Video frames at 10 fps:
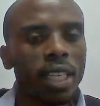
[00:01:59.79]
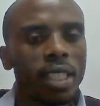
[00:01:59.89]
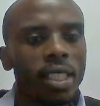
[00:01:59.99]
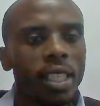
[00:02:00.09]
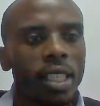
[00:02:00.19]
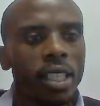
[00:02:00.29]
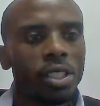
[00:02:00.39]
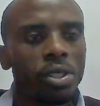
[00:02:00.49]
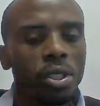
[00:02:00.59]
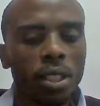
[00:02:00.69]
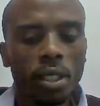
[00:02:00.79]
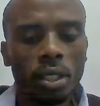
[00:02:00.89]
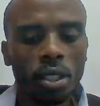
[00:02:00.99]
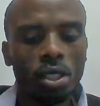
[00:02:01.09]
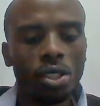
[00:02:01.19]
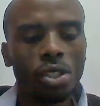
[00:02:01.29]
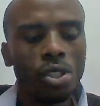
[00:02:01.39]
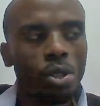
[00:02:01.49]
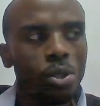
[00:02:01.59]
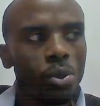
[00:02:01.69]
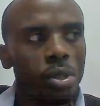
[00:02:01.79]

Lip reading: directory, you use